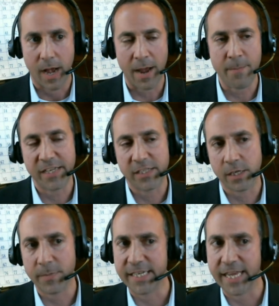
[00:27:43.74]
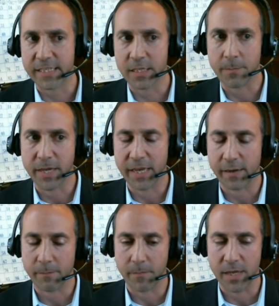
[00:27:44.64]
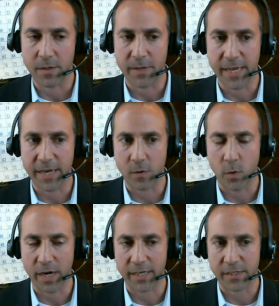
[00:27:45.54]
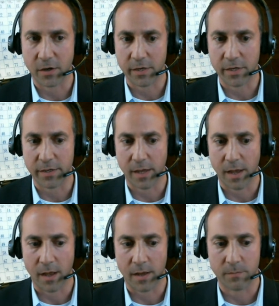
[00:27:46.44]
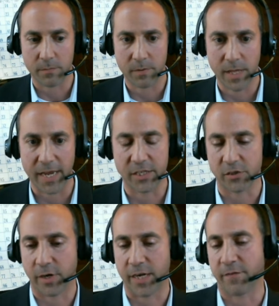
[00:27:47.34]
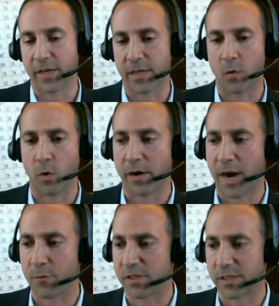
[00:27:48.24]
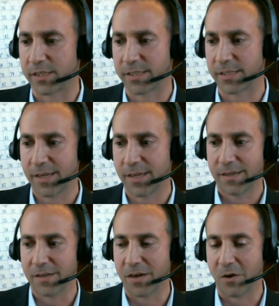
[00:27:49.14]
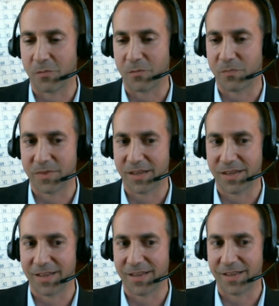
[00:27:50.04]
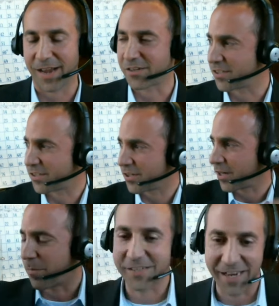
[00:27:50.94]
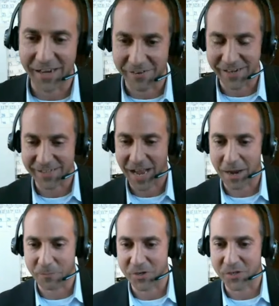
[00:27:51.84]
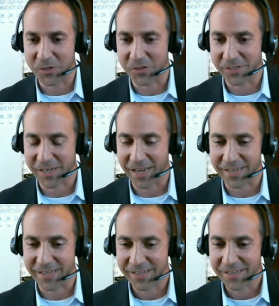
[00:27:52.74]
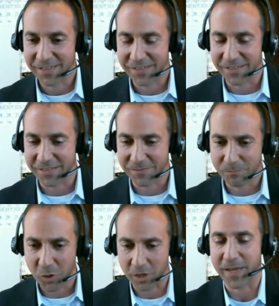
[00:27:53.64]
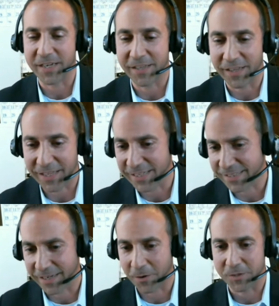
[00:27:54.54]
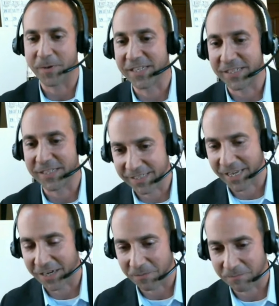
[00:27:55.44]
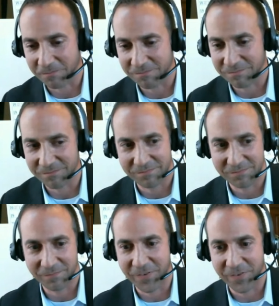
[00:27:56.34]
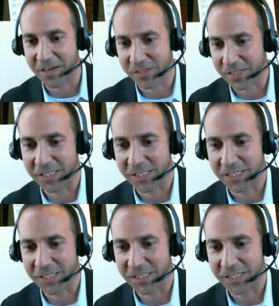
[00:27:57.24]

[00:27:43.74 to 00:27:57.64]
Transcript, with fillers: I made some mistakes in the beginning in the beginning when I started um, the agent training video where I was just, you know, I just took a bunch of area top producers and I just put them into the list and I was basically sending them videos and